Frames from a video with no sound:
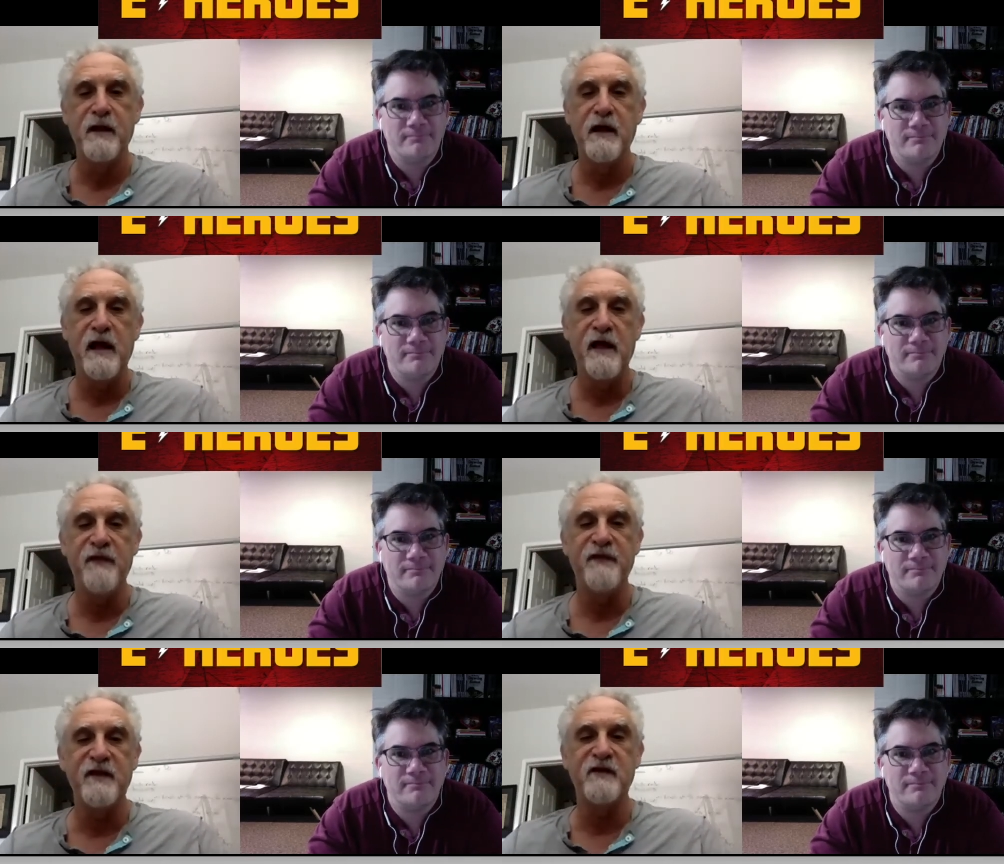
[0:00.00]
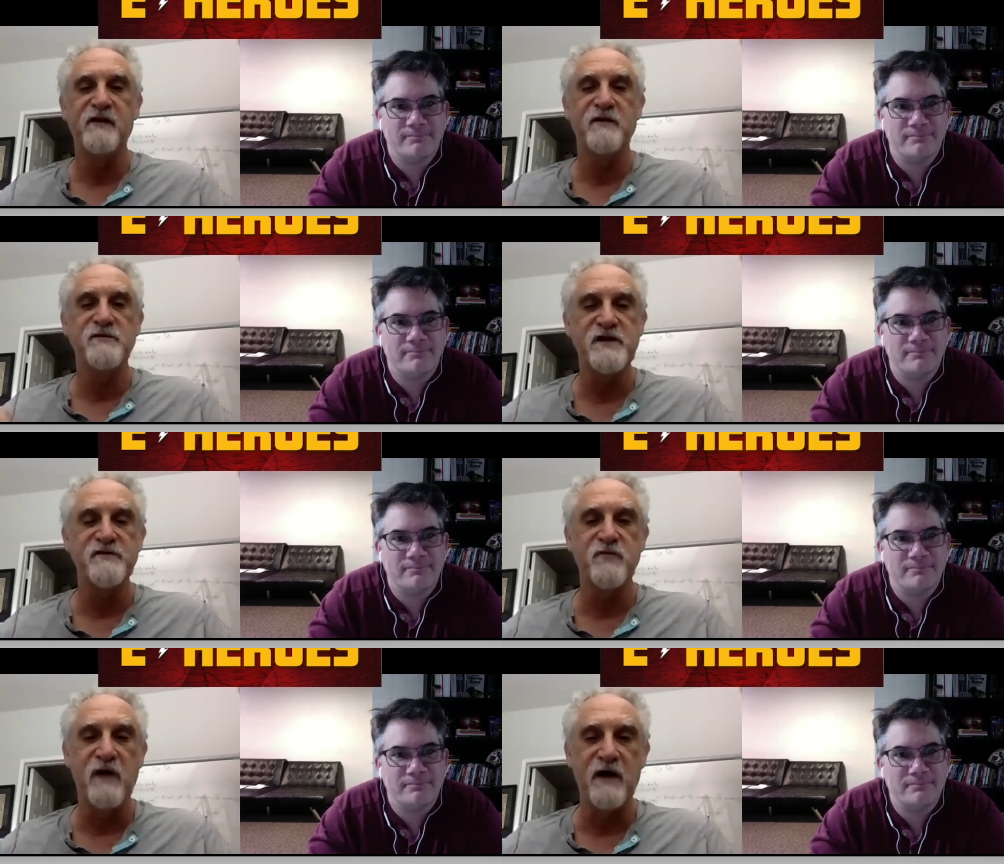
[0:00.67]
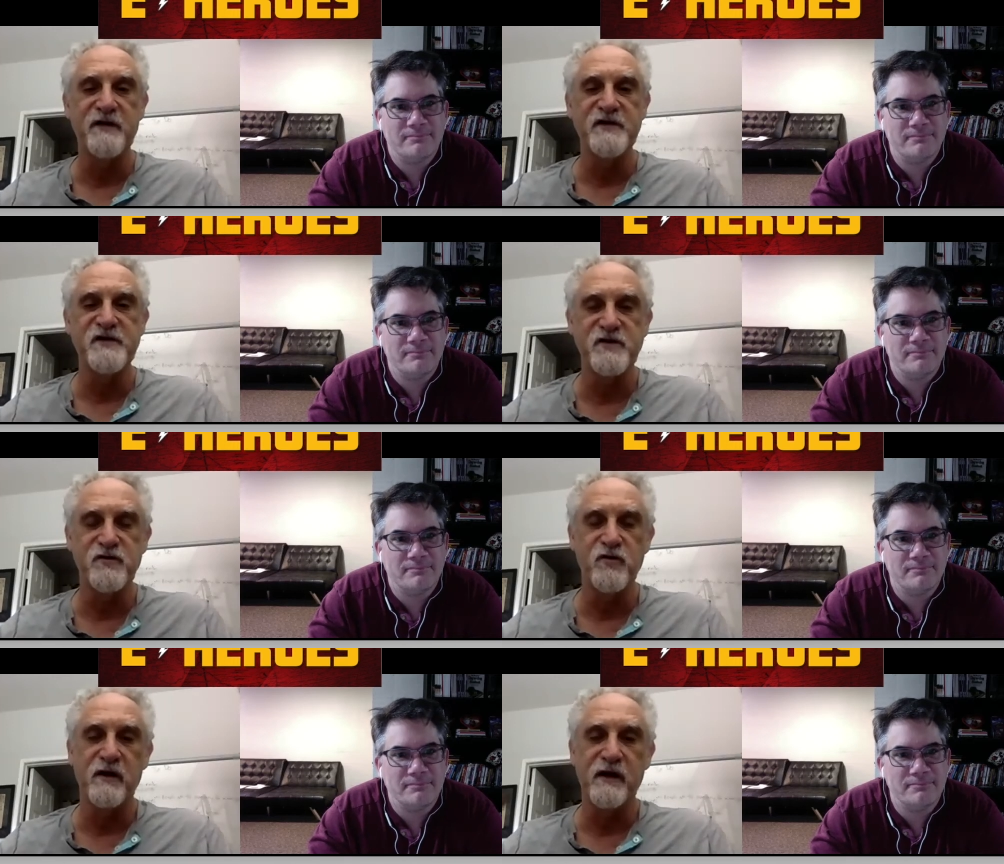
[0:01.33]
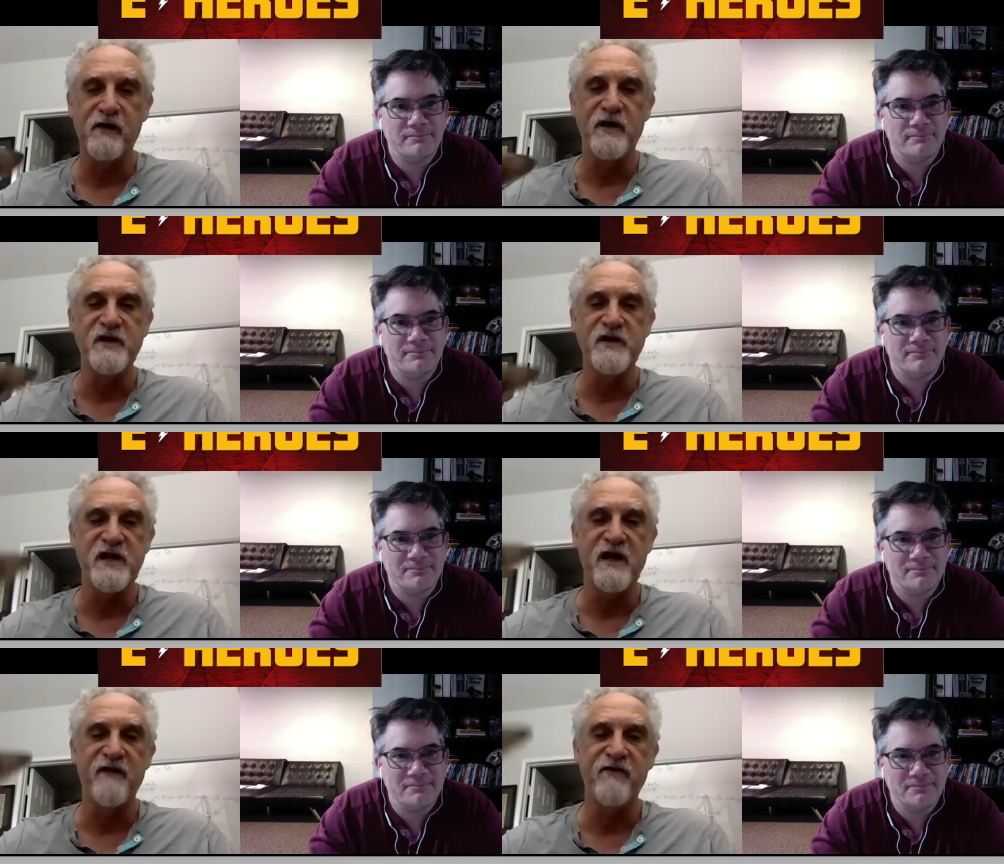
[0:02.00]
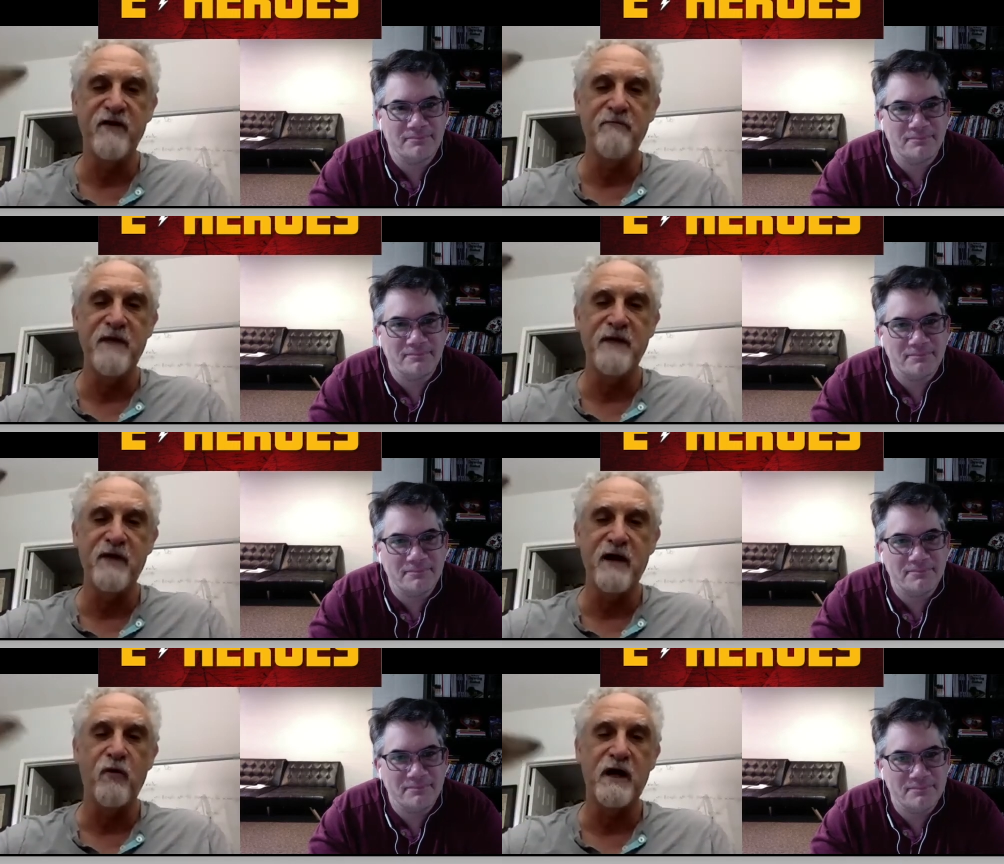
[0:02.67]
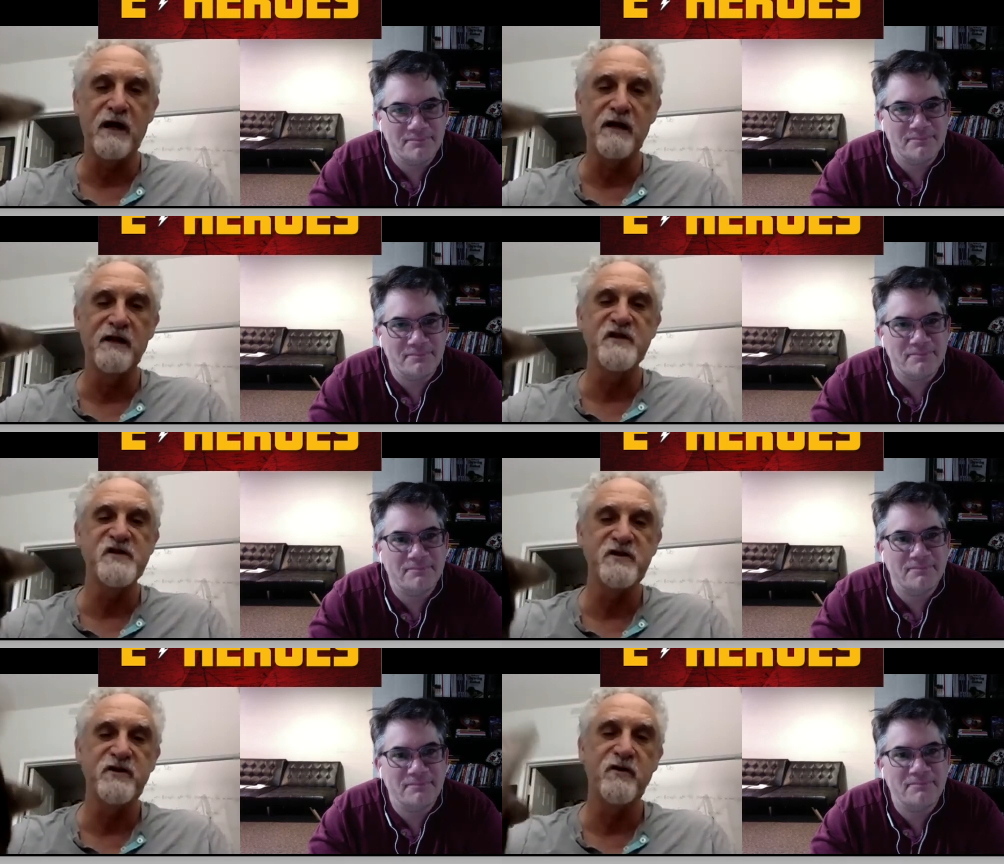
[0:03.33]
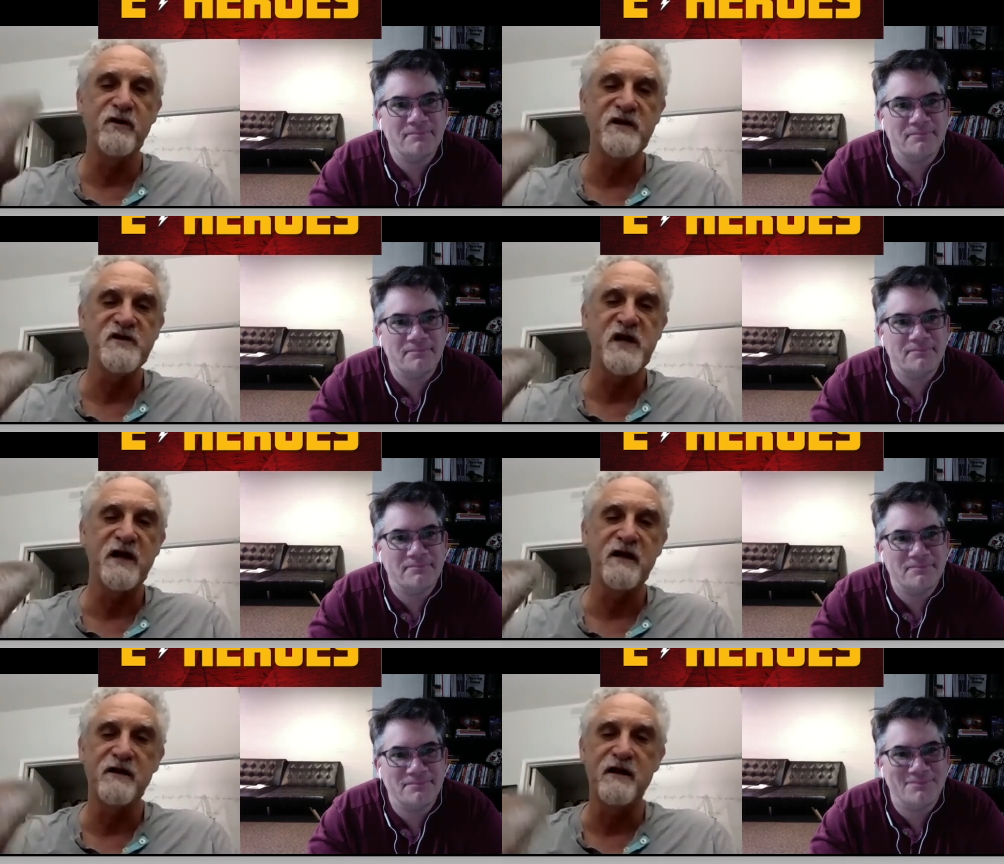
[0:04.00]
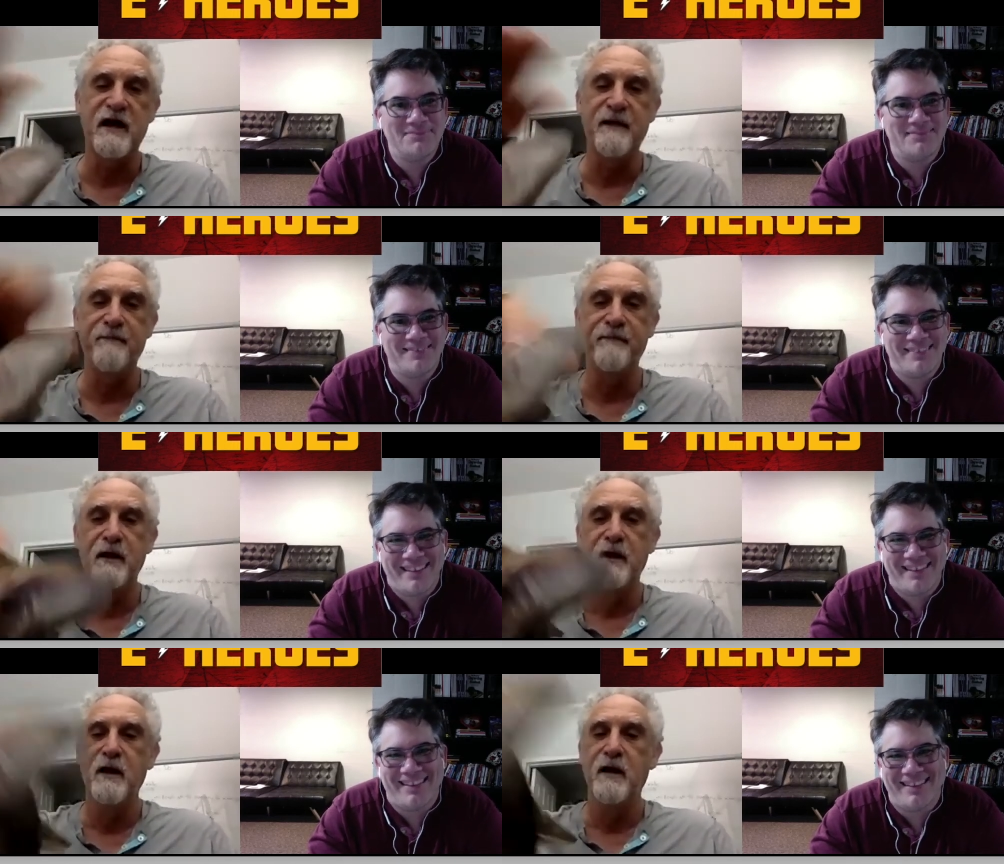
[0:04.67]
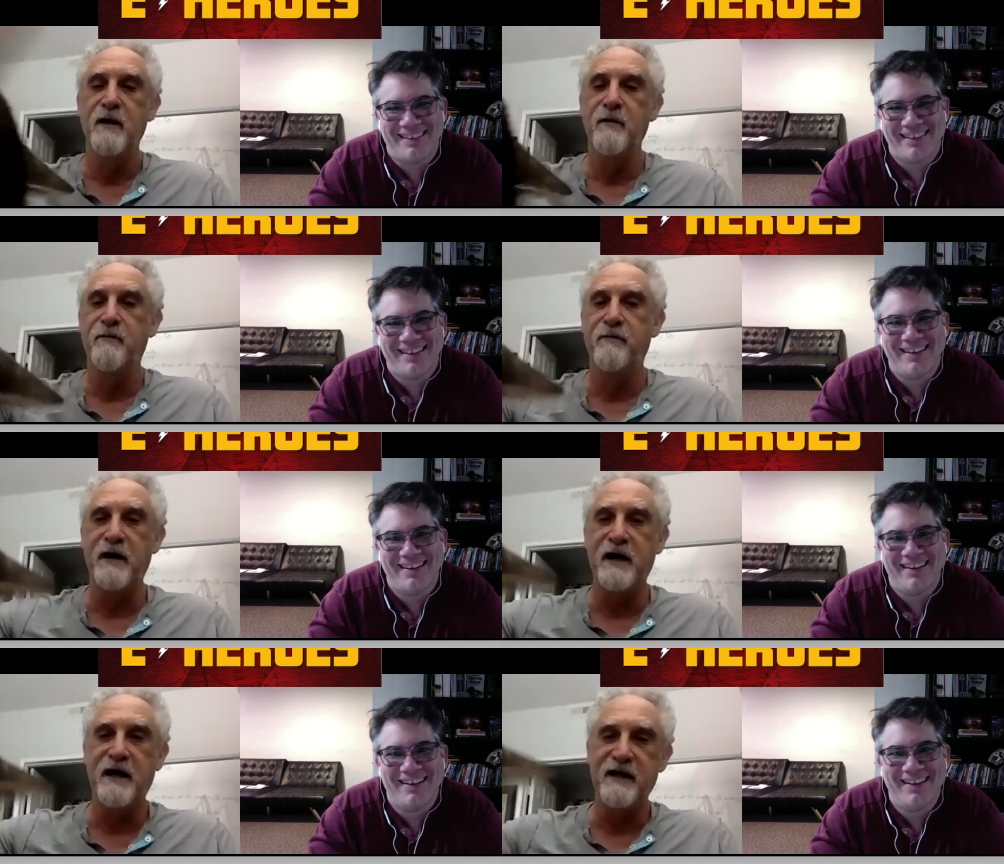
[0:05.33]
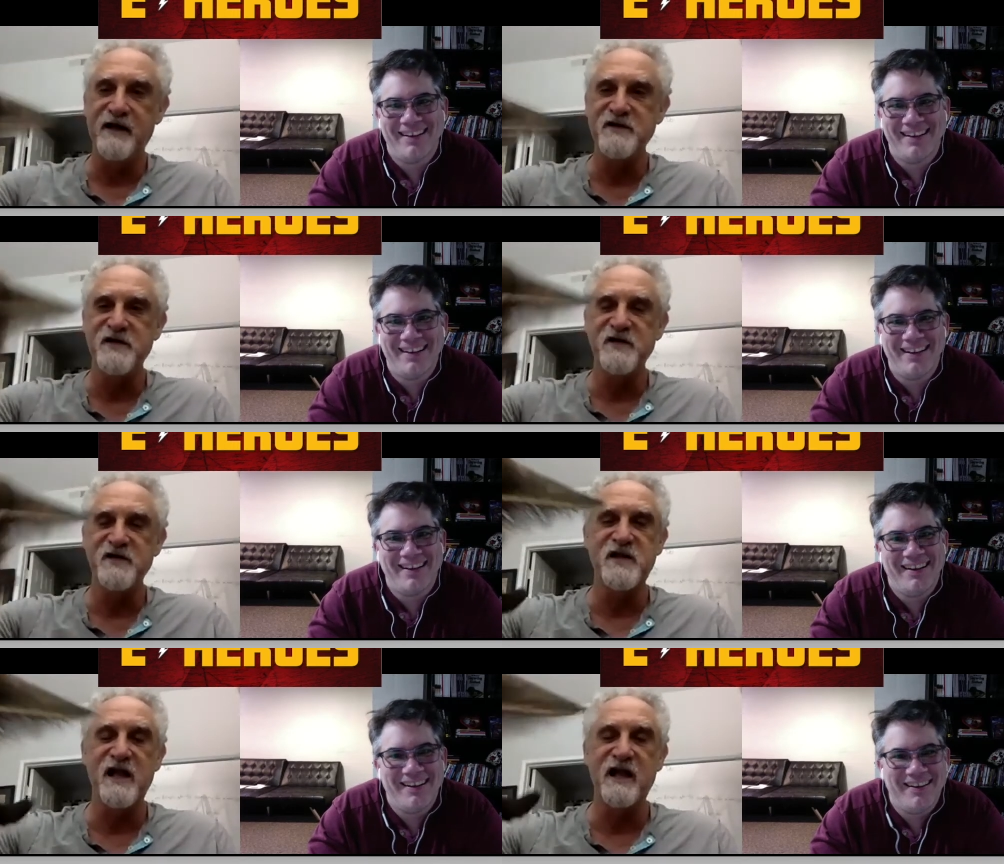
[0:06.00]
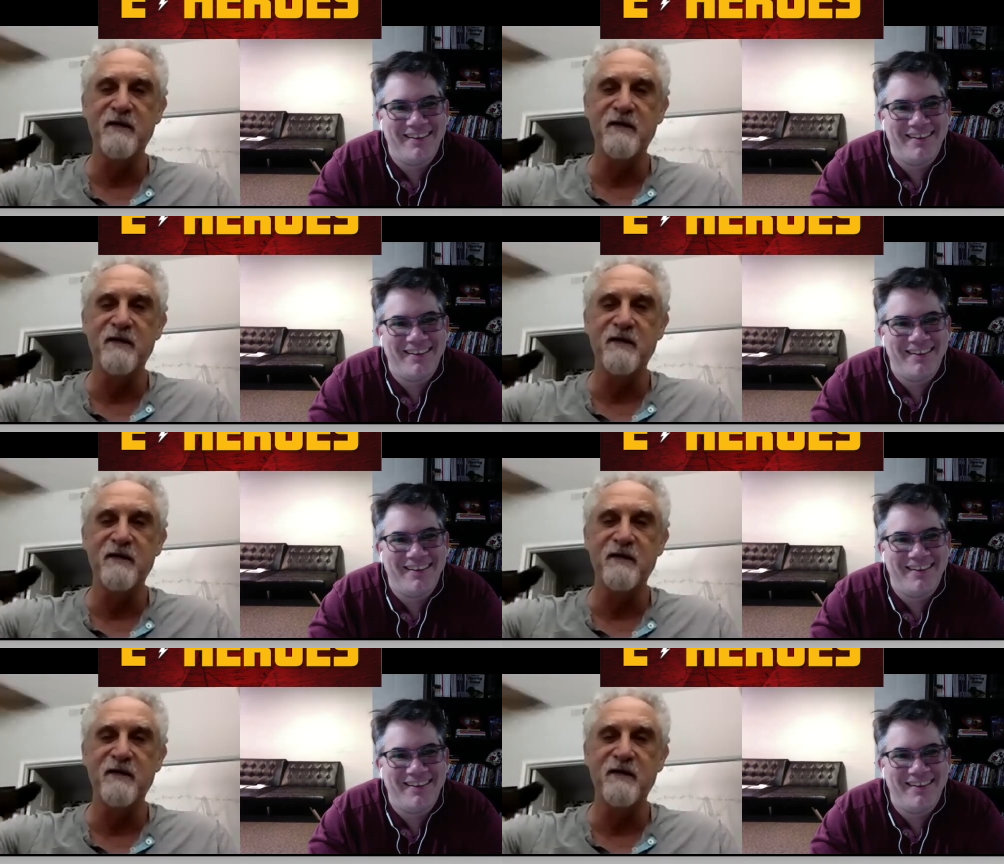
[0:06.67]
Speaker 1: and think to themselves, wow, this is really great stuff. Maybe I want to listen to it a second time. But as that's taking